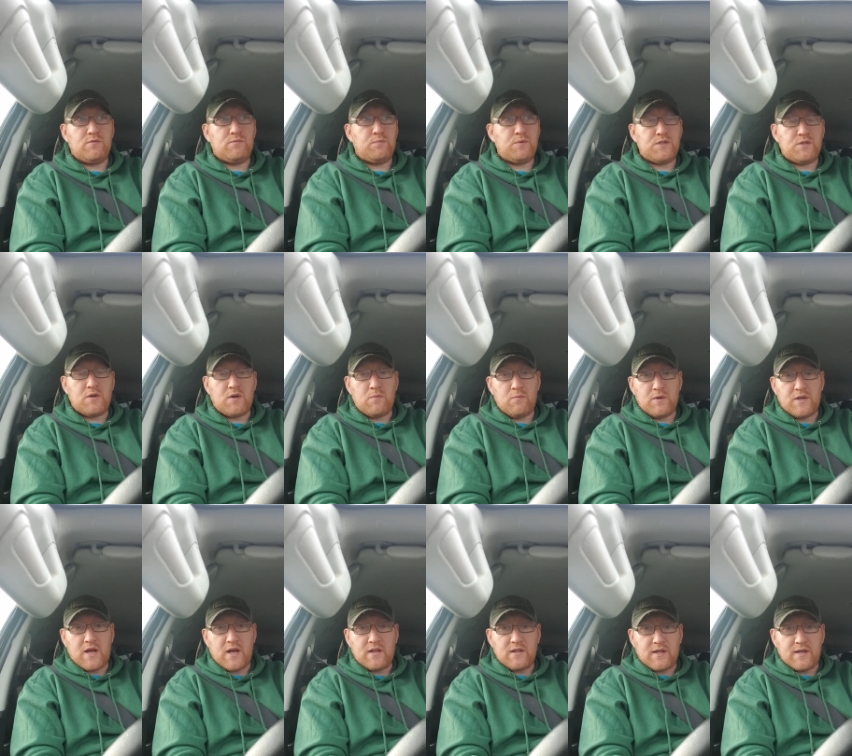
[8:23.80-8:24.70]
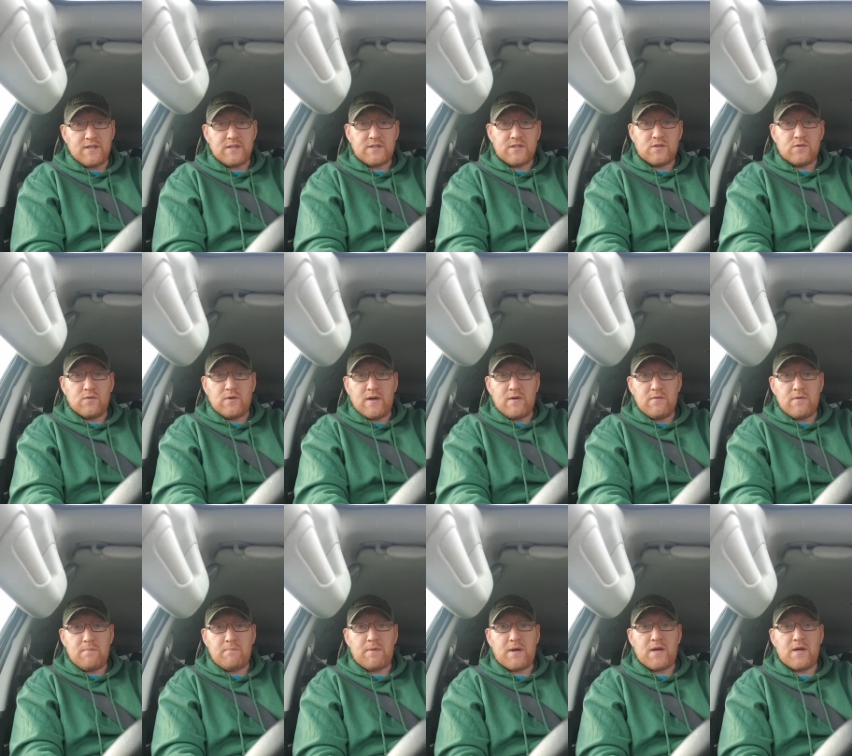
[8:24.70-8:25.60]
Would I like to go out
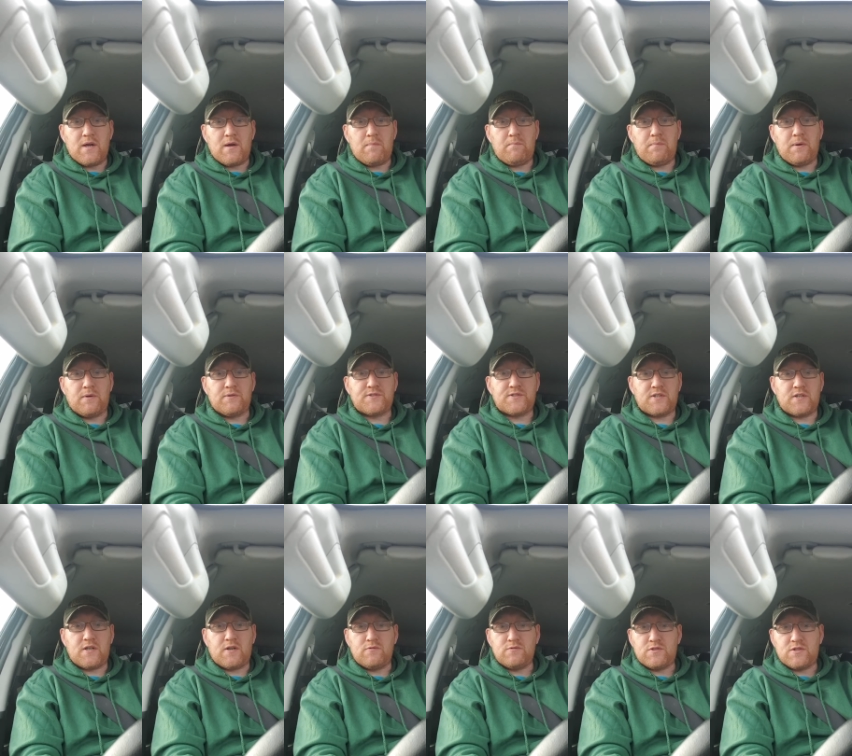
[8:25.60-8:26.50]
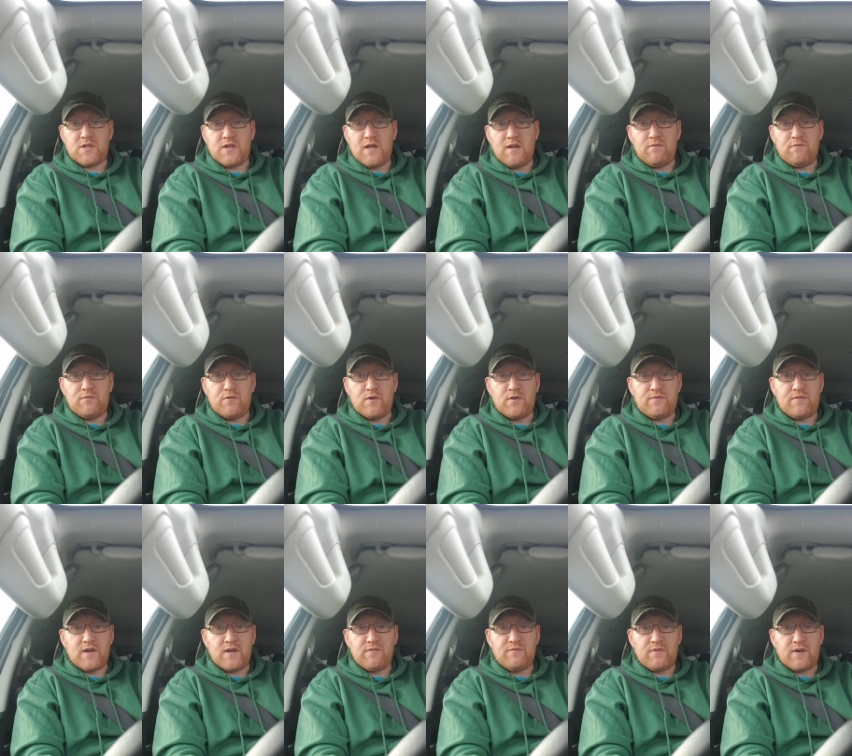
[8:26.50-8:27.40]
and buy a Pulsar Ultra
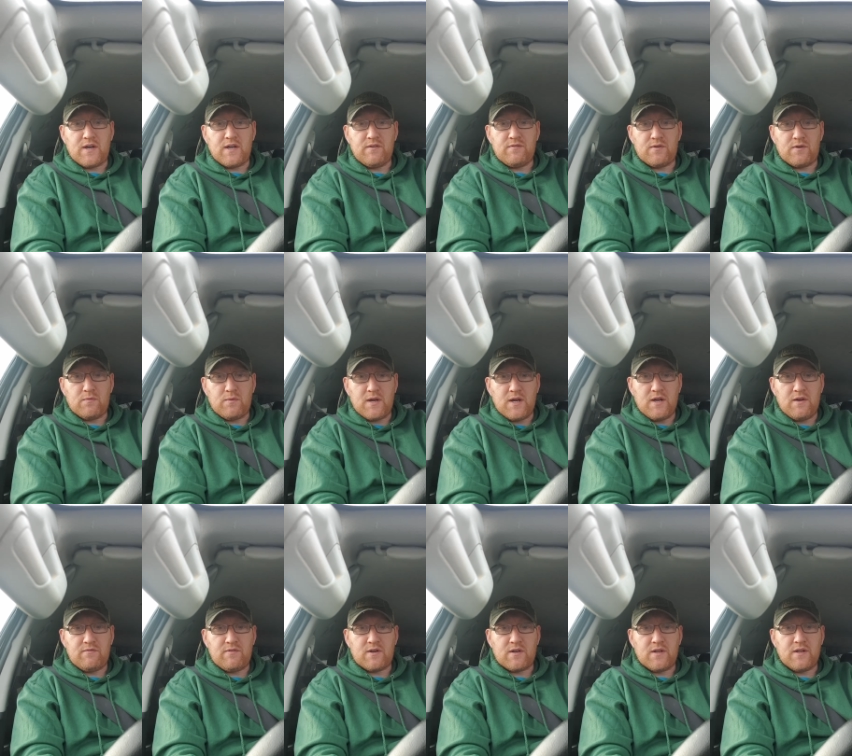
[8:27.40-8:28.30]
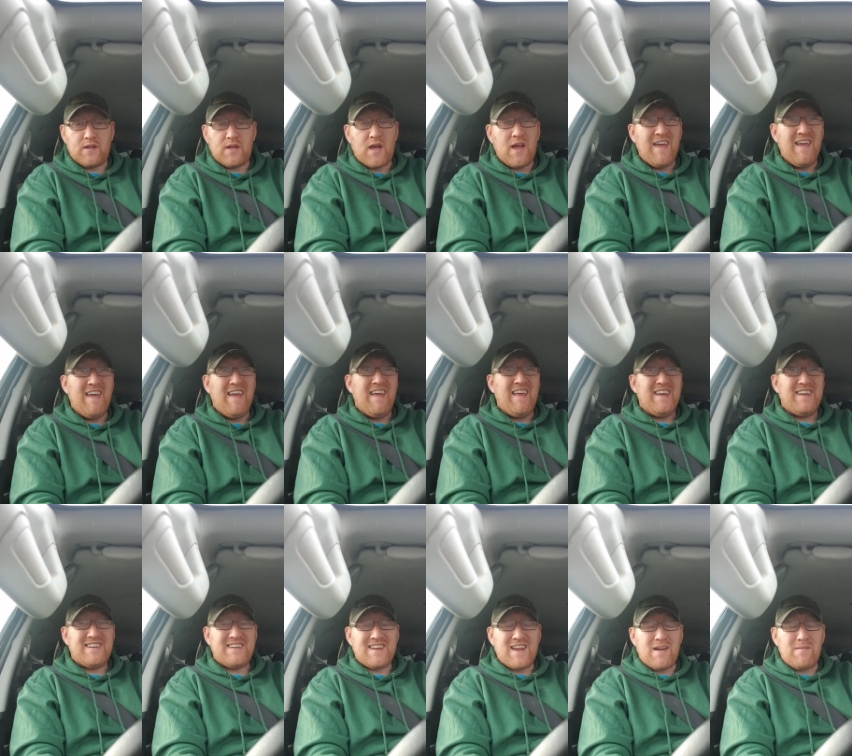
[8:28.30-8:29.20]
N455 or whatever like that?
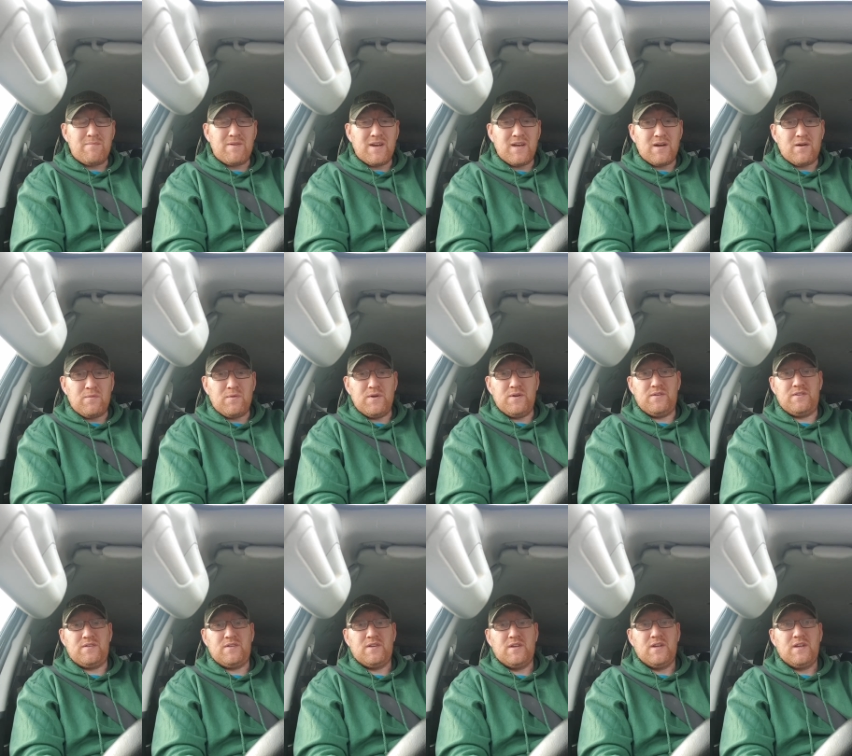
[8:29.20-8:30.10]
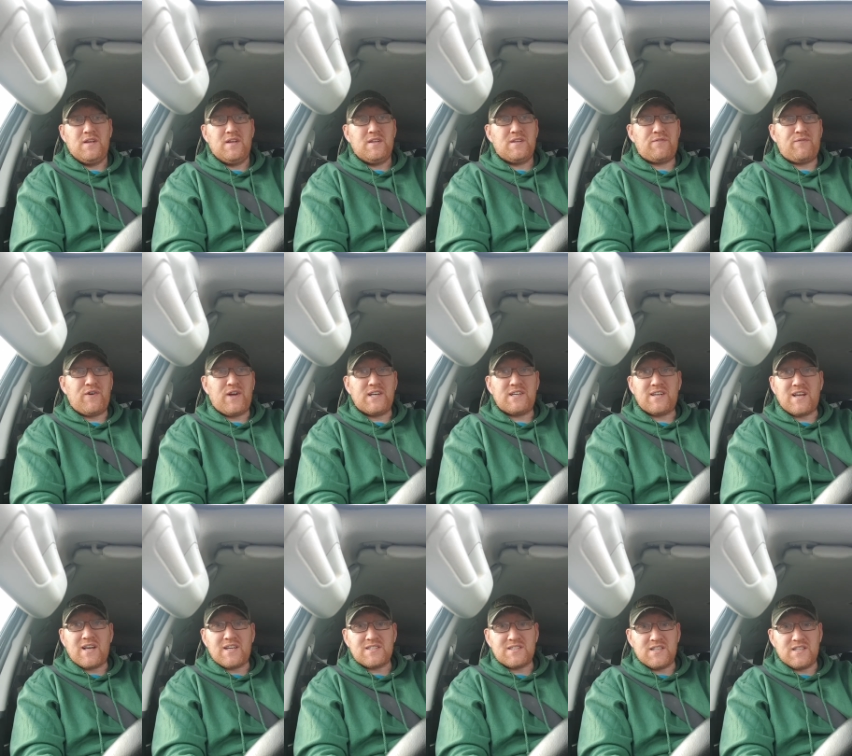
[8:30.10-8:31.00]
Damn right I would. It's a
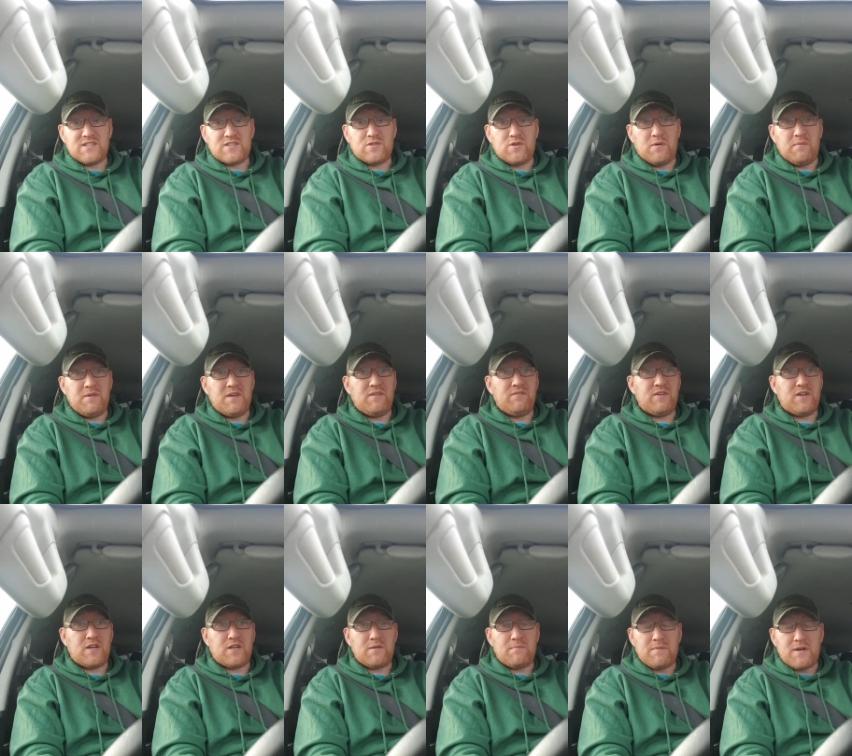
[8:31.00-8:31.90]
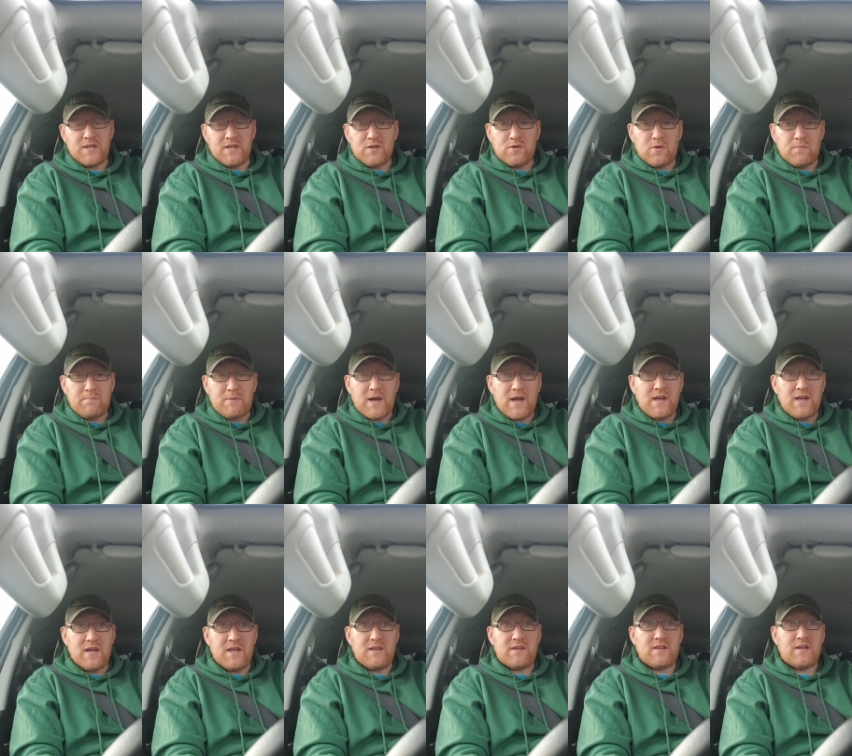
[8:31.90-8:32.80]
fantastic scope, and if you got the money, go buy
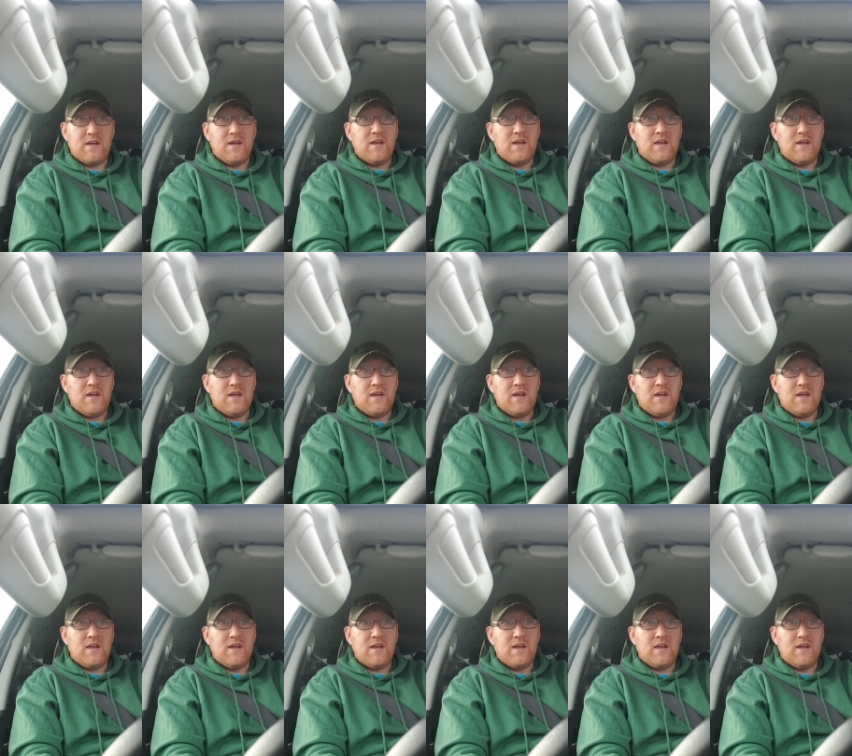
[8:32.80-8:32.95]
it.